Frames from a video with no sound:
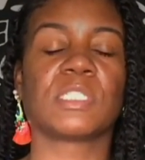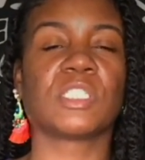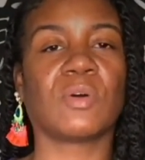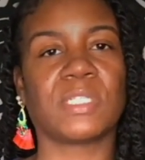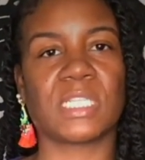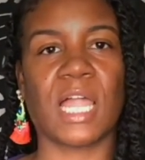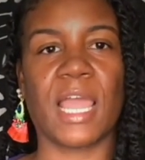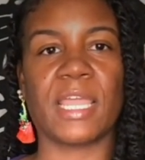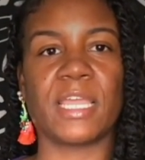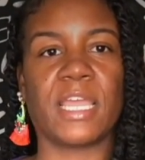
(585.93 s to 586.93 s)
So it's
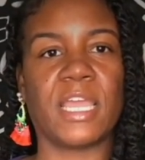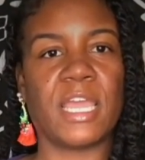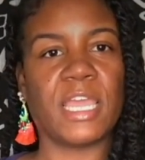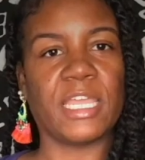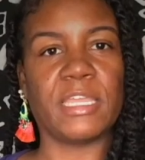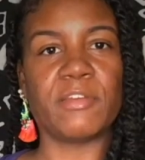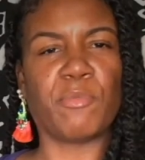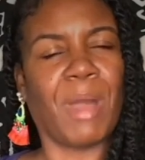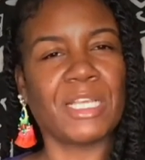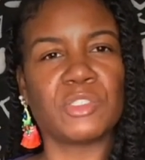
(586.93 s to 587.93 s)
like, if
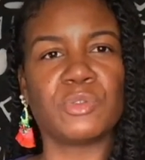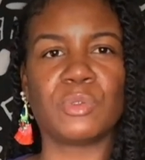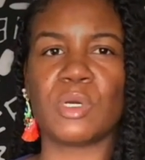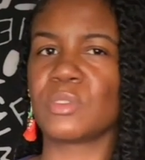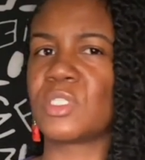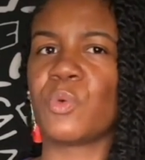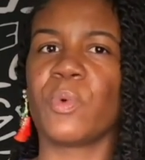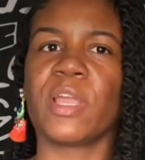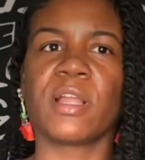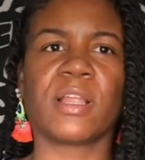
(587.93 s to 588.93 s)
my dude goes
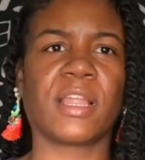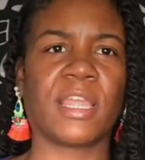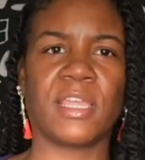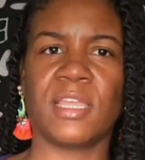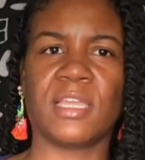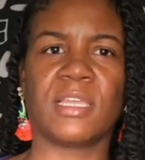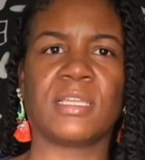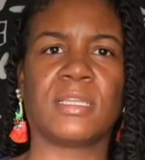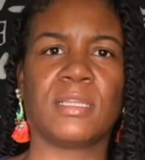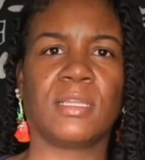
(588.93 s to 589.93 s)
somewhere and
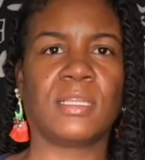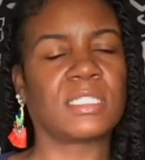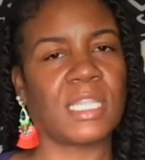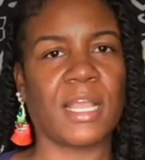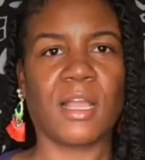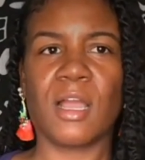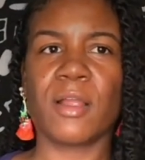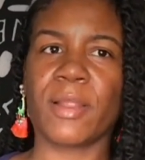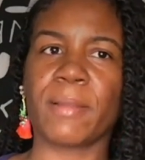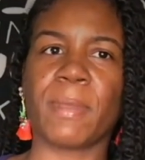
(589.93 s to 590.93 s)
it's like, all
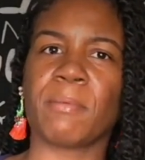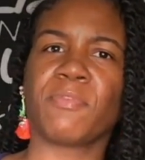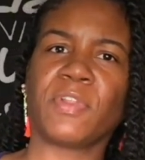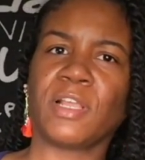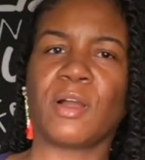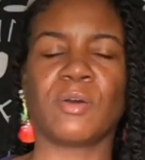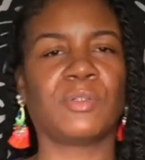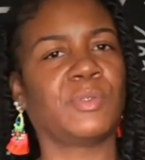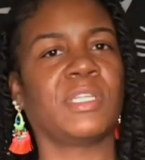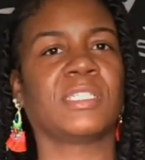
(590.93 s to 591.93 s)
right, baby, I'm finna go
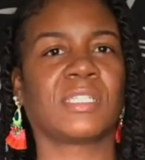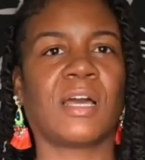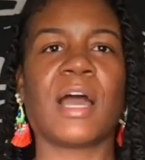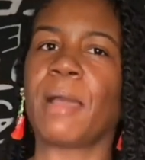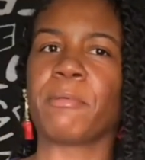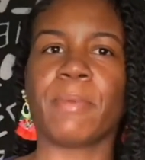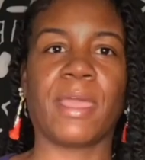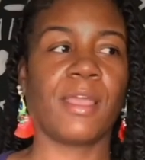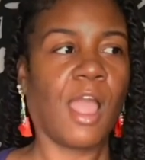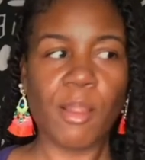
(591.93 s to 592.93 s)
do this. I'll be
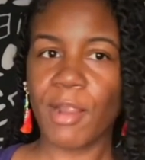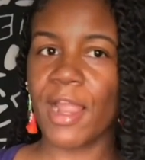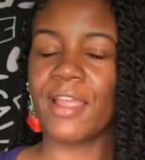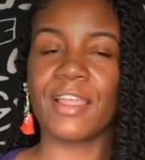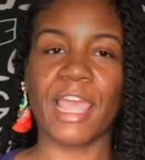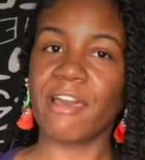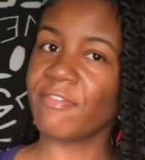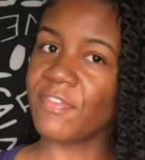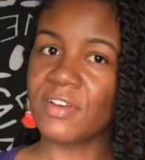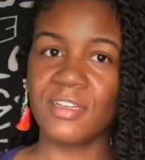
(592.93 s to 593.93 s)
back. All right, have
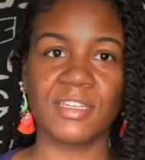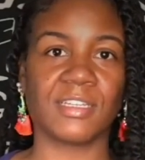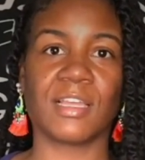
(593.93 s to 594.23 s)
fun.